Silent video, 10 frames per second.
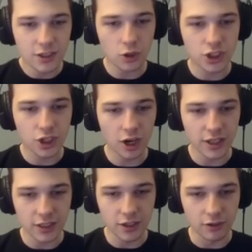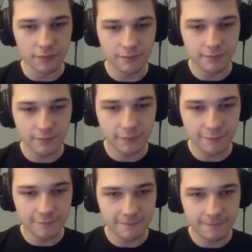Yo, Charlie, dude. Can I stop
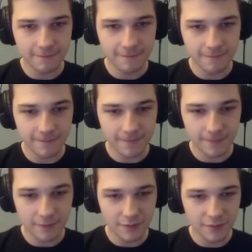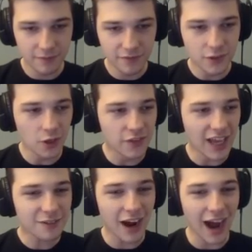getting the same target first every Dude,
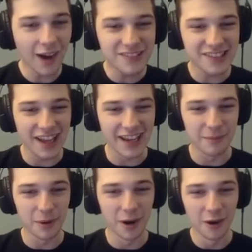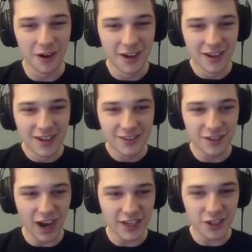that's time? what I'm saying, bro.
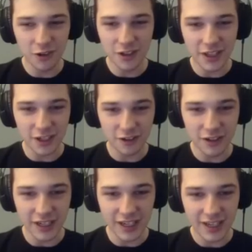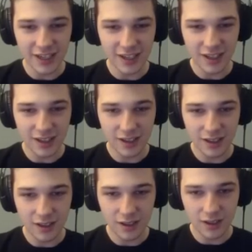Dude, I totally Gosh. agree. I'm gonna kill her,
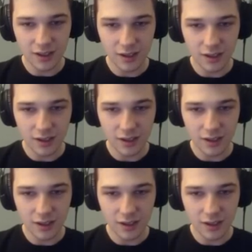though, right away.